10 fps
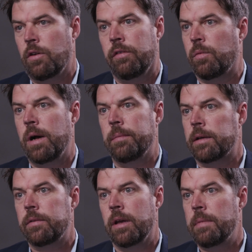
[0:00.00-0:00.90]

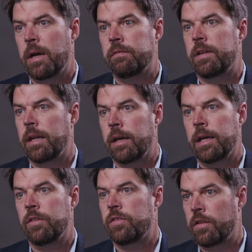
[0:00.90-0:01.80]
overwhelming, the amount of data
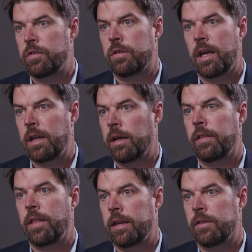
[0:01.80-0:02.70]
and sensor
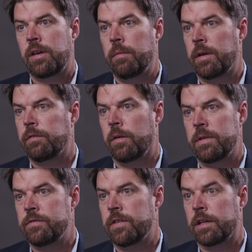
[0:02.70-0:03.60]
data that is coming from
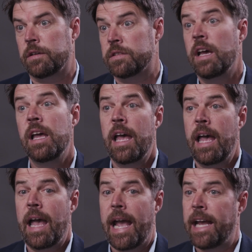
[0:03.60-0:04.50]
these vehicles
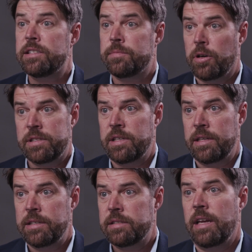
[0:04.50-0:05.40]
and smart
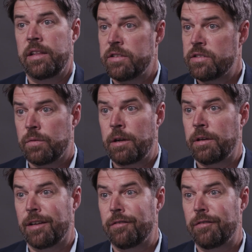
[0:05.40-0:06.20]
cities and the surrounding